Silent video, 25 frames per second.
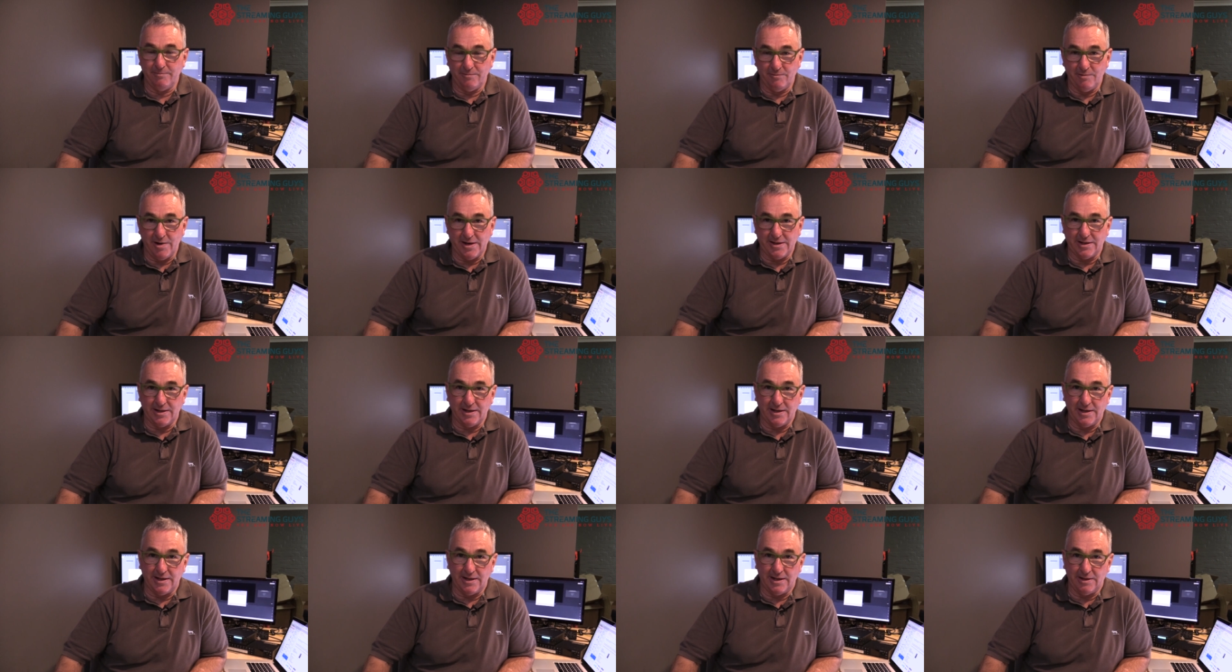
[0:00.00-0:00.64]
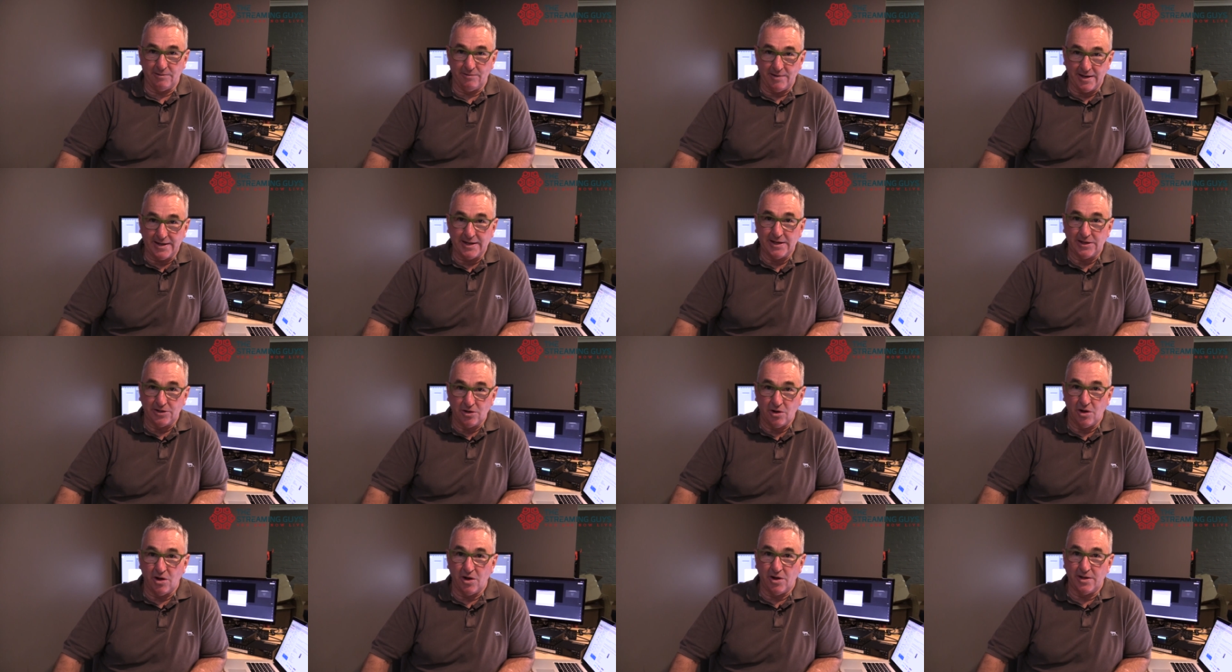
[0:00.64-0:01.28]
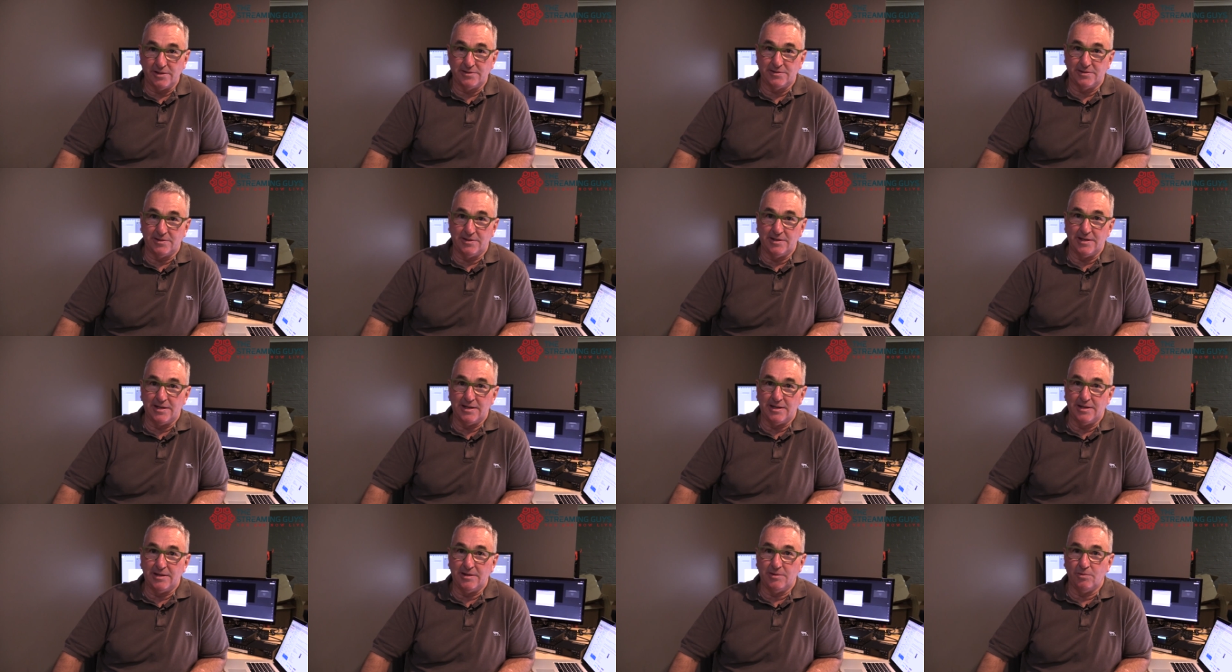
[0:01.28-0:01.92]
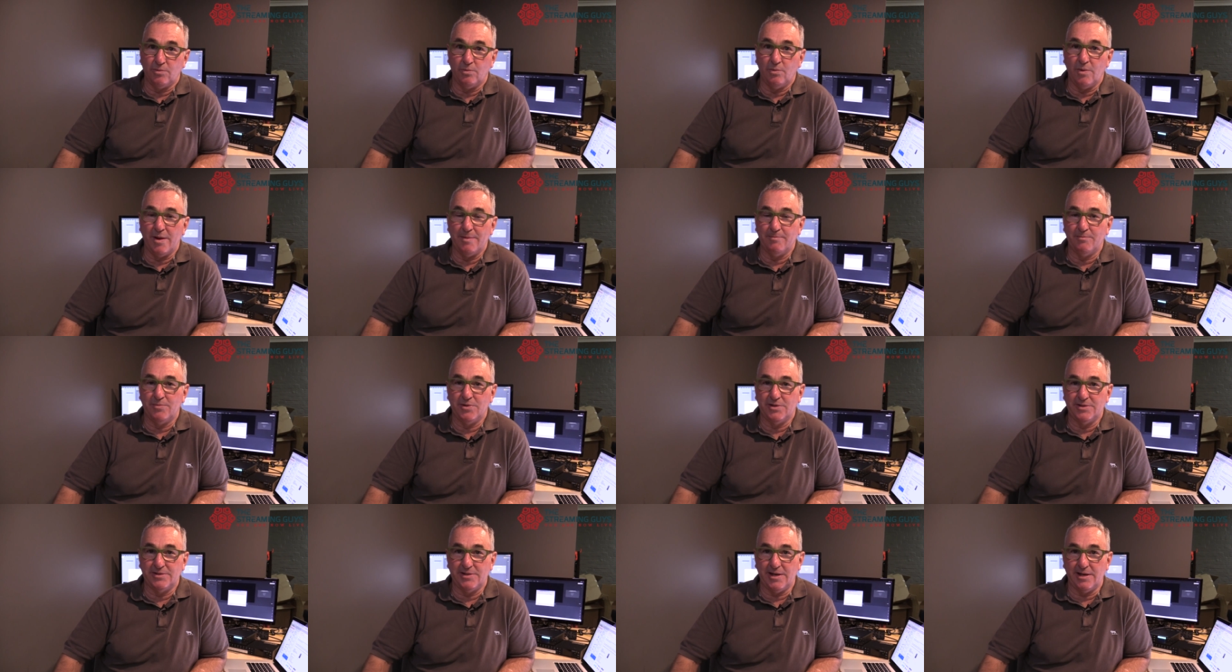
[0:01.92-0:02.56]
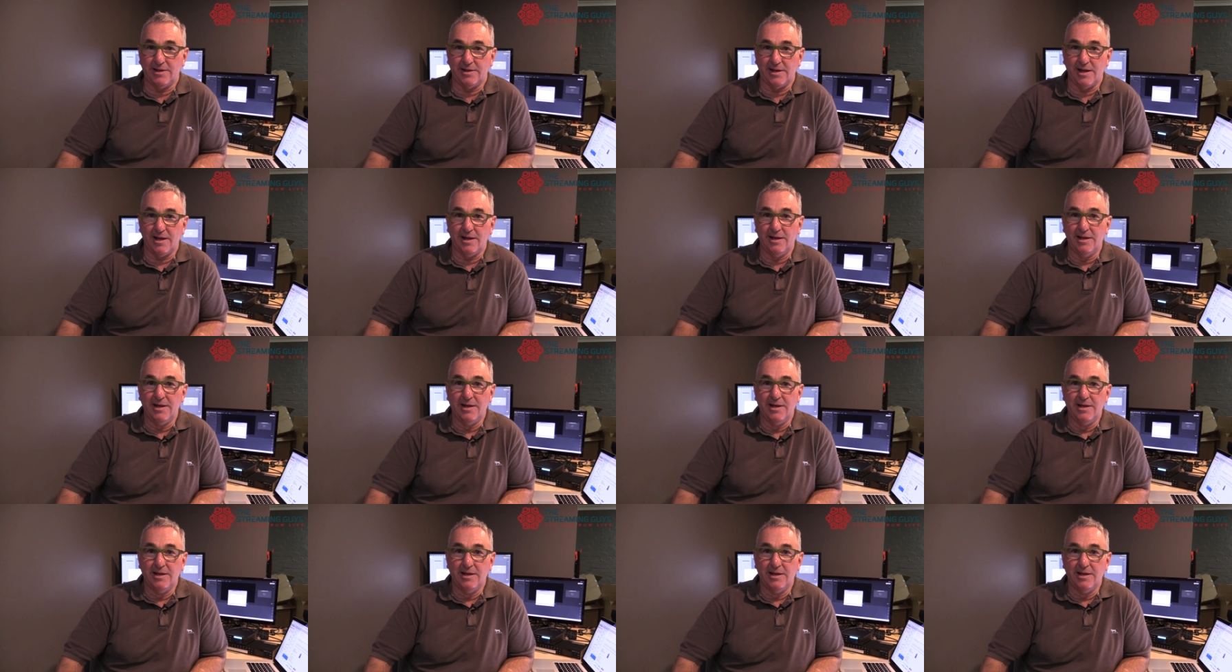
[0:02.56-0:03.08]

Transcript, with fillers: rec uh, recognize the web presenter.